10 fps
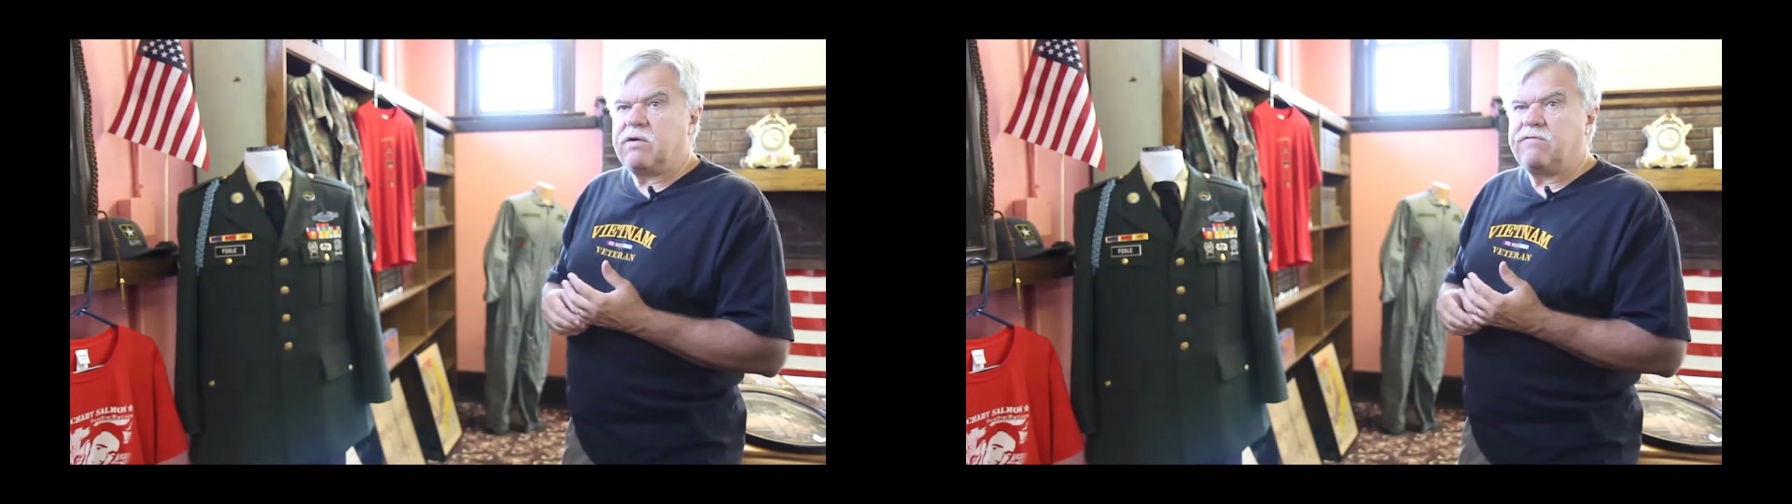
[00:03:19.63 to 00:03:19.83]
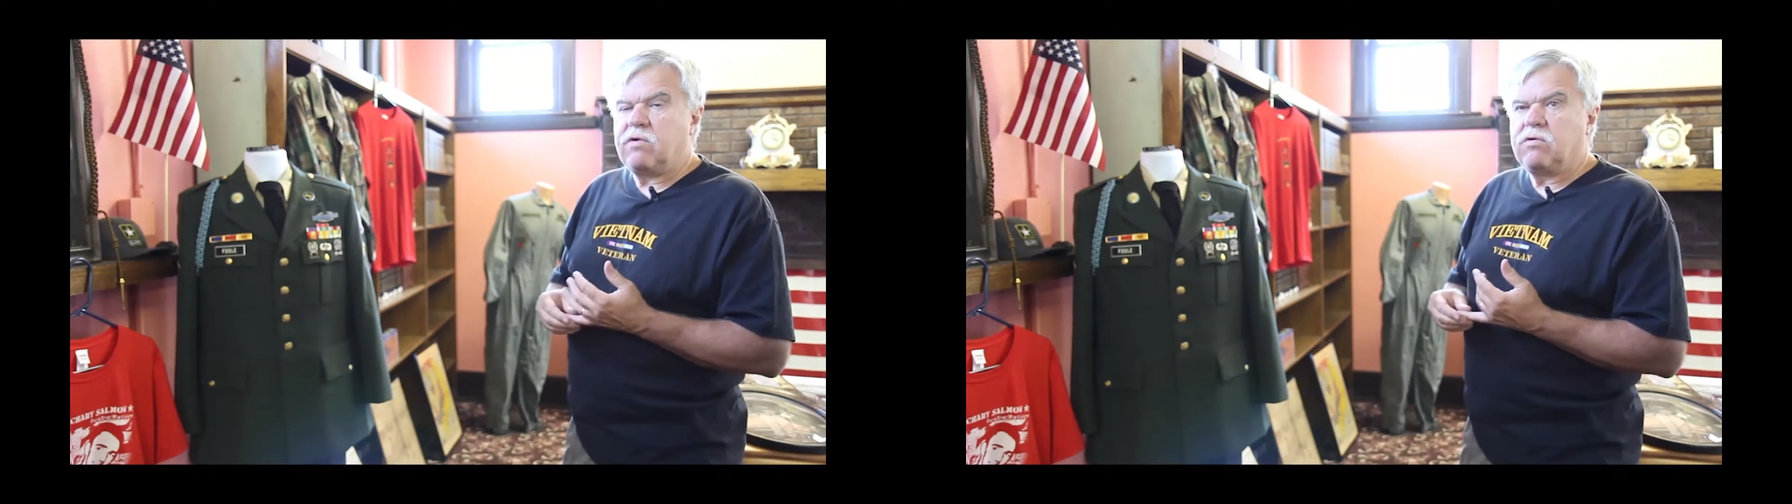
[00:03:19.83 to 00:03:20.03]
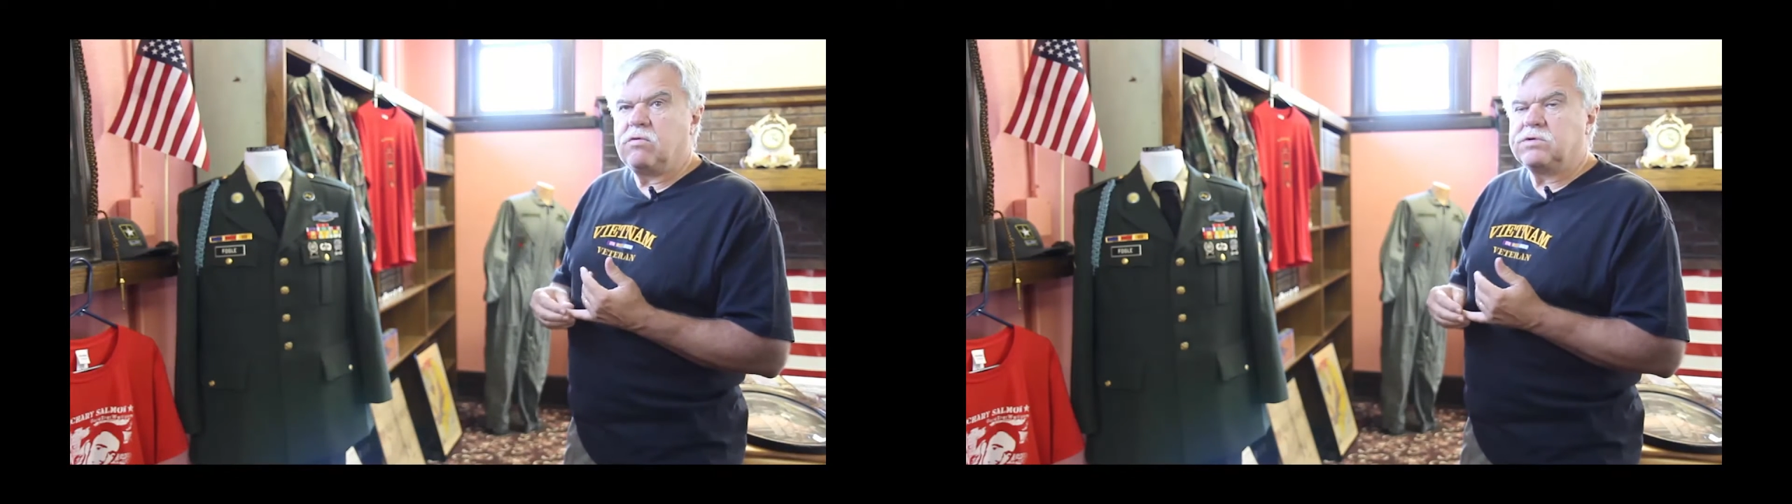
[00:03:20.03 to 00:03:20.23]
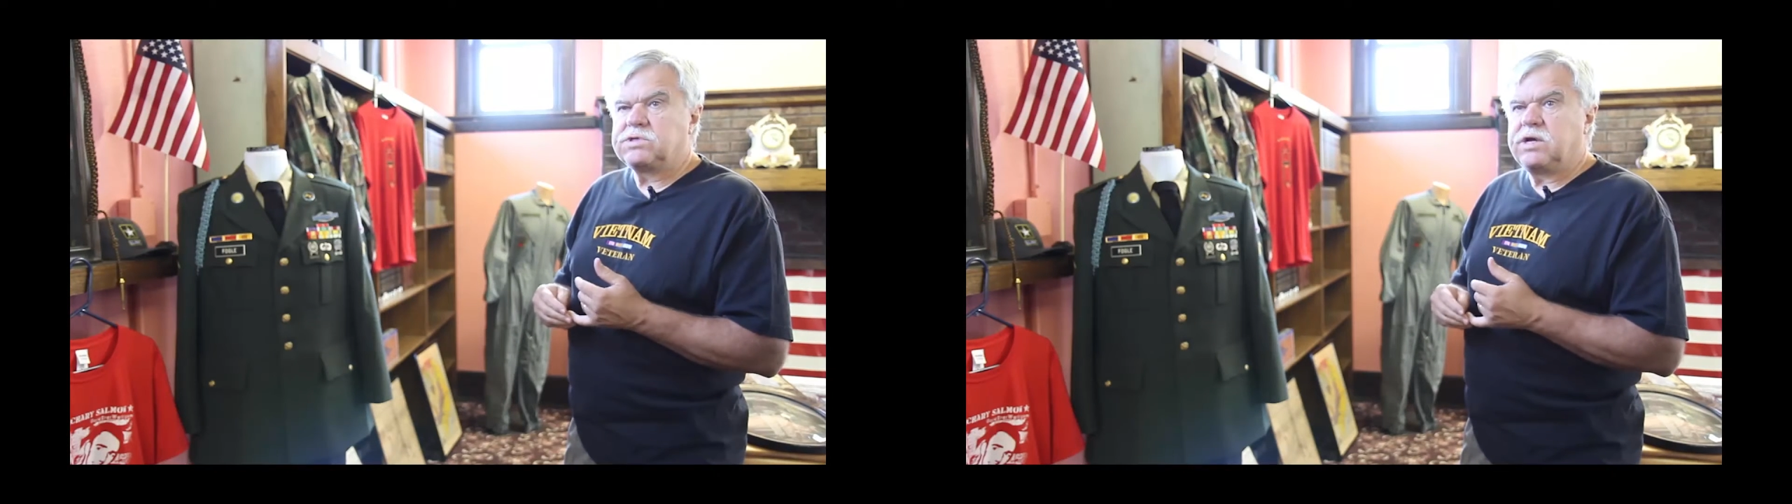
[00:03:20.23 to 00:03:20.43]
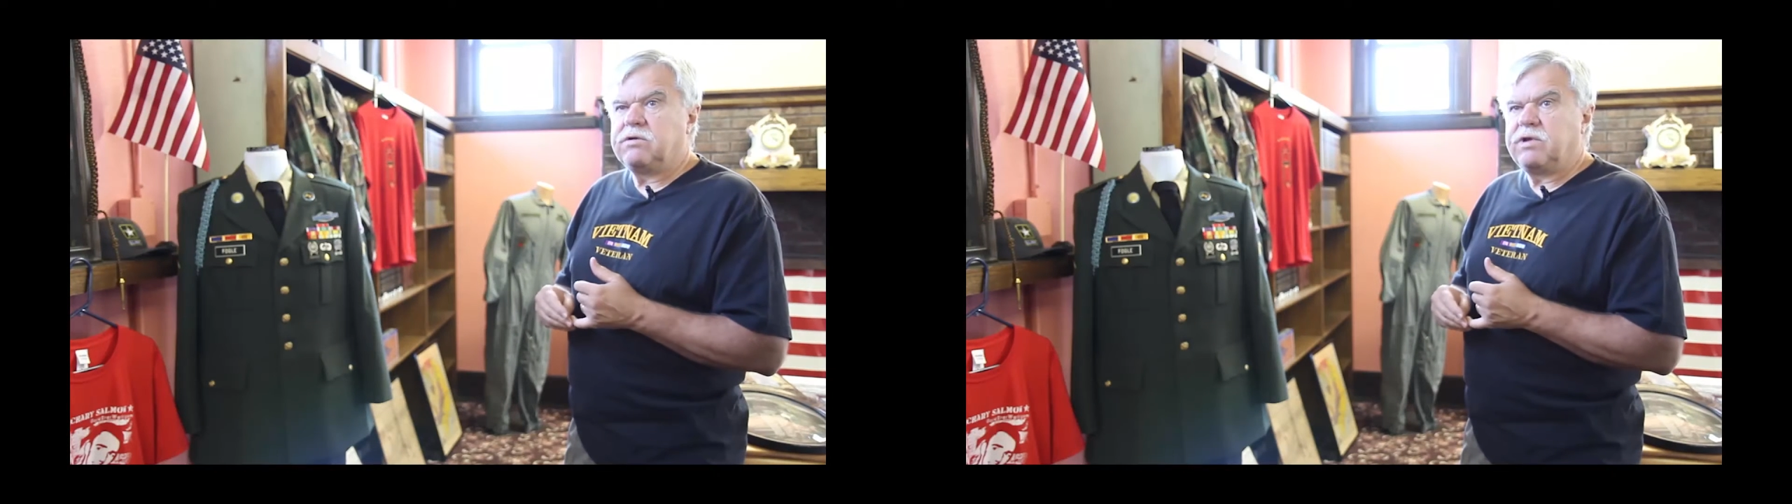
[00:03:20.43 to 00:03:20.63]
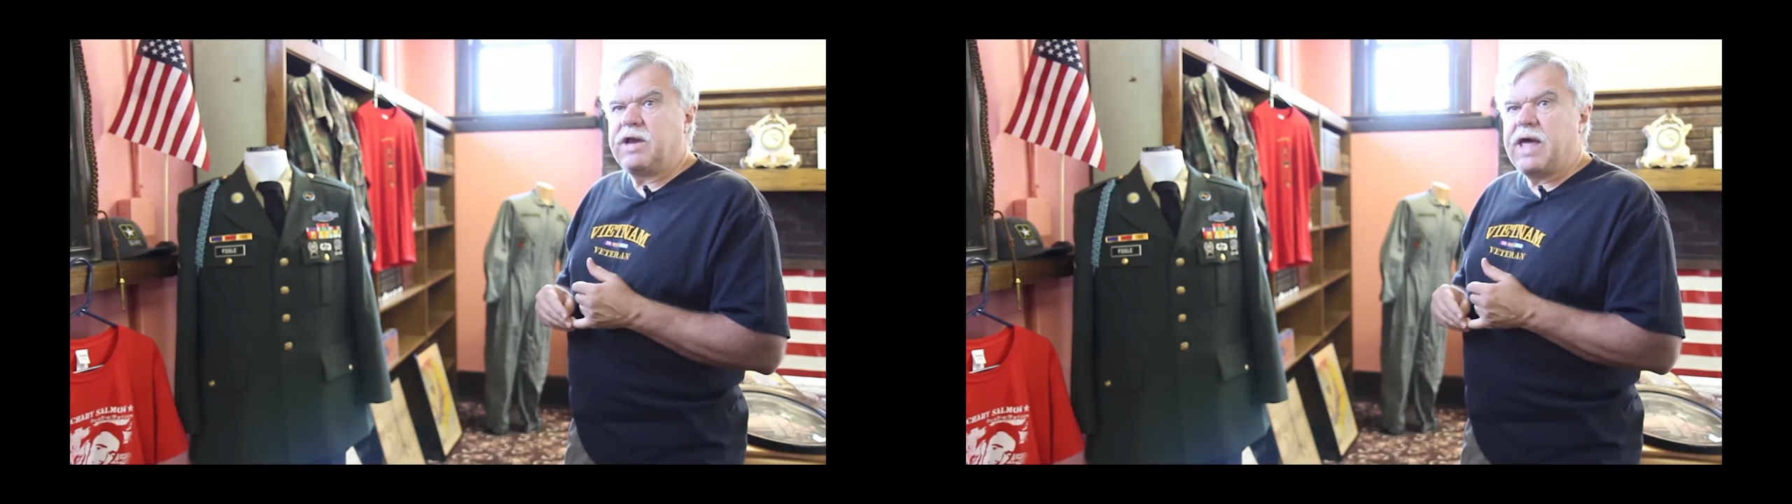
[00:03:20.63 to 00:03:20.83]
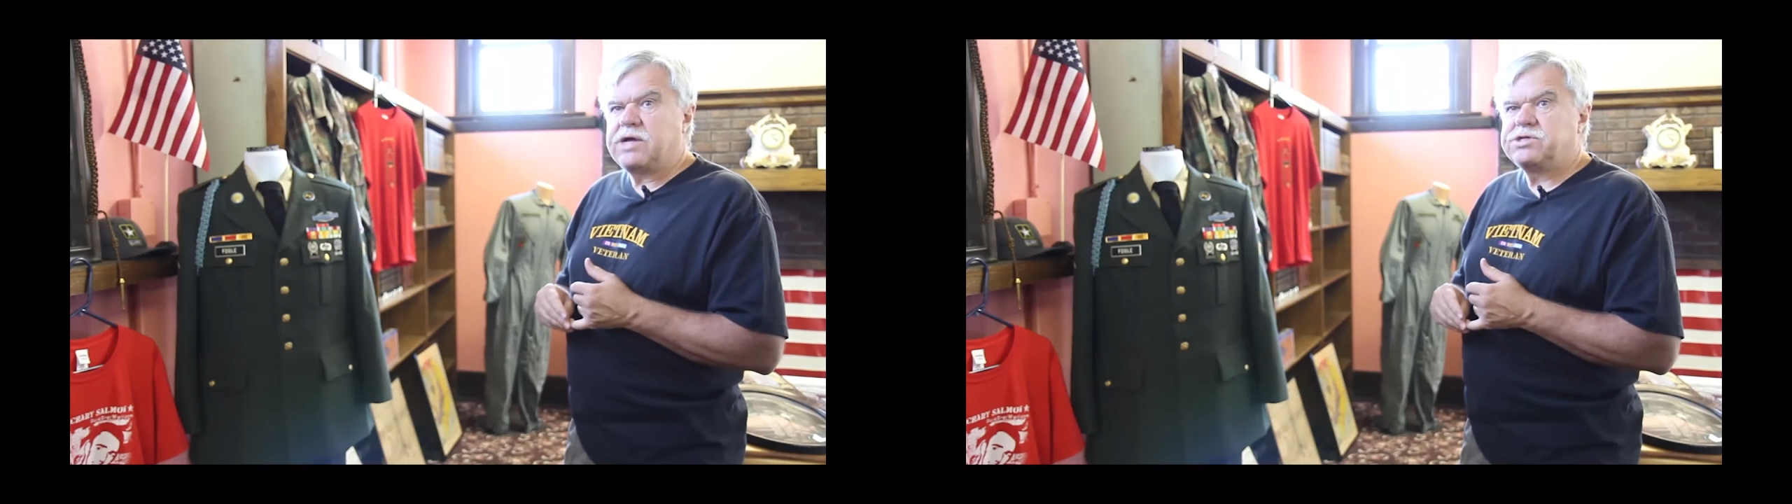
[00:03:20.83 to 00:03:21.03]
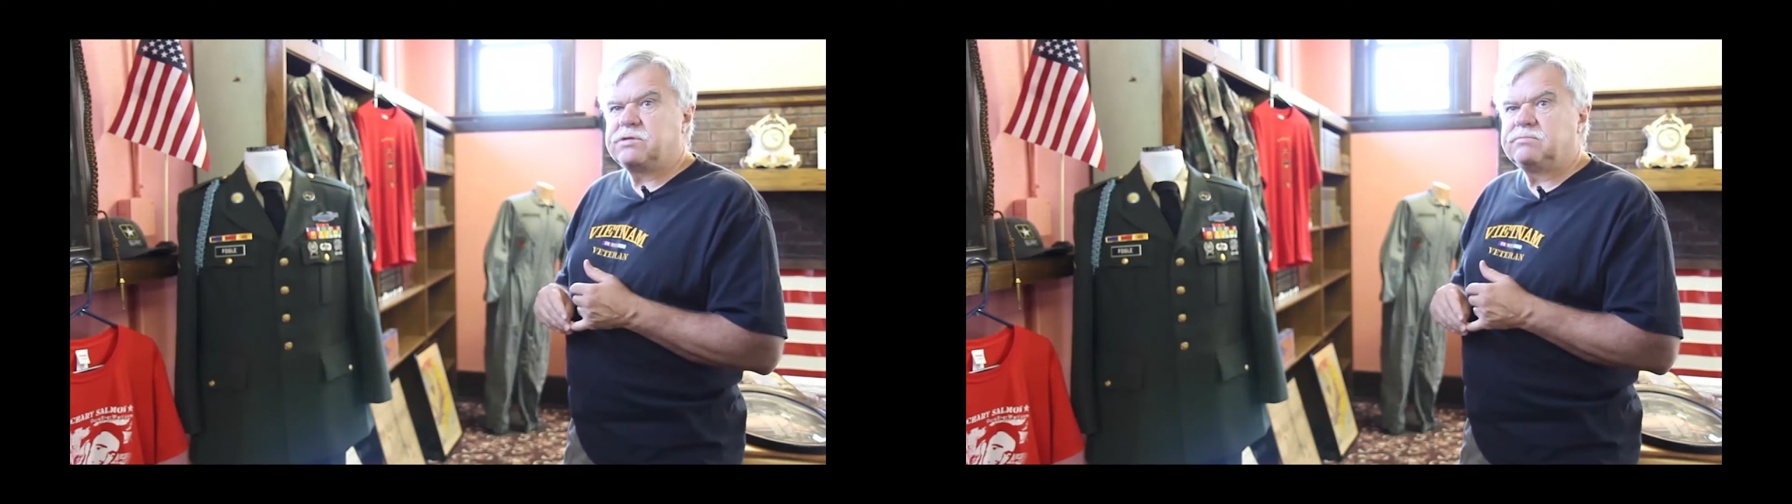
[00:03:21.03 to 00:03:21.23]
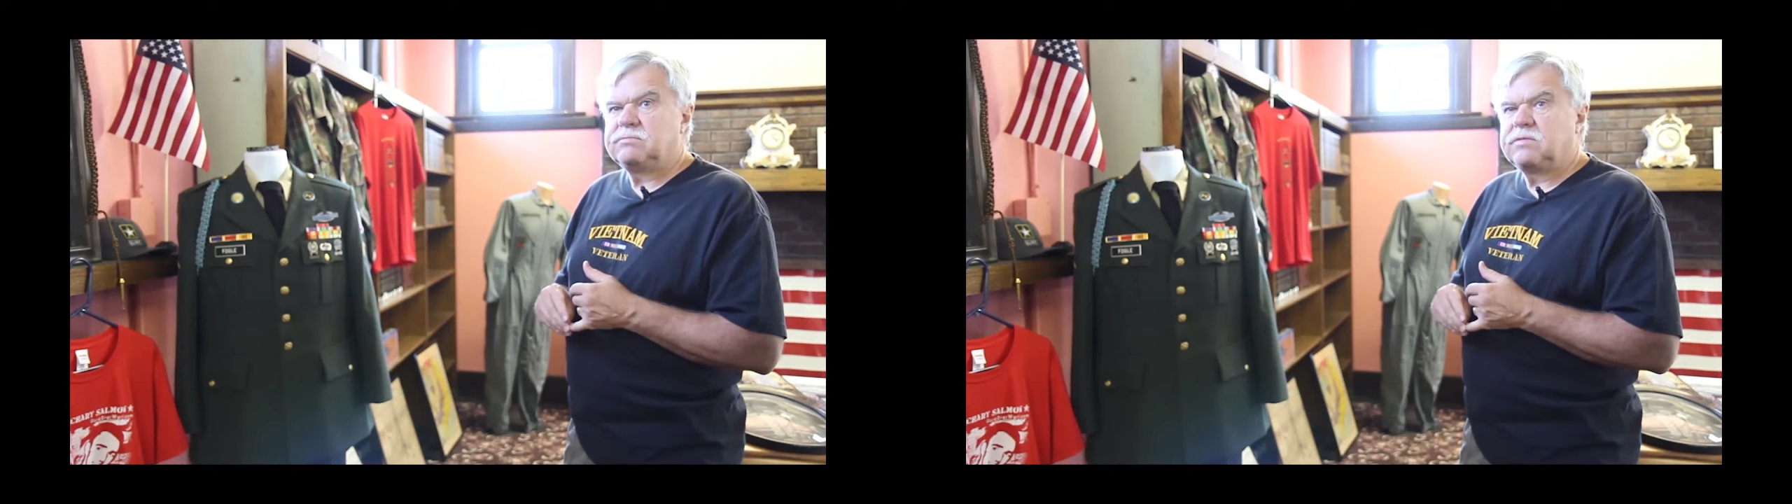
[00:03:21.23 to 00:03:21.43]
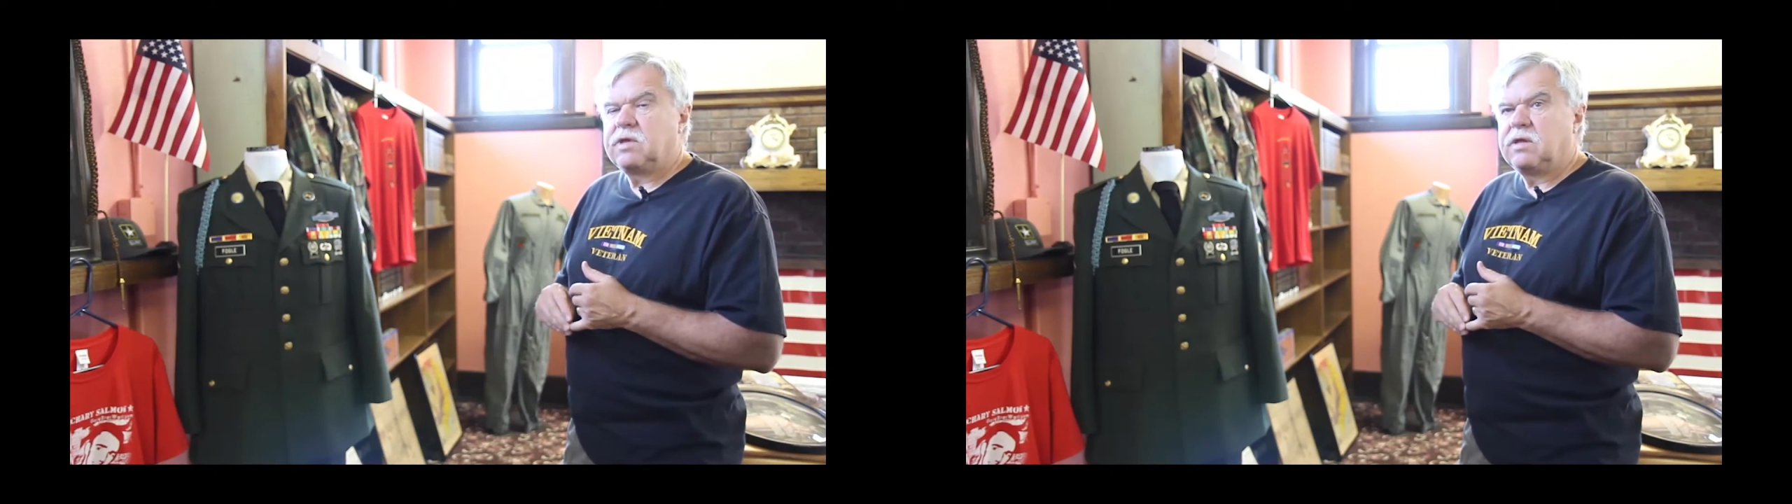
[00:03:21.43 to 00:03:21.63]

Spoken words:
Larry Fogle was killed in action.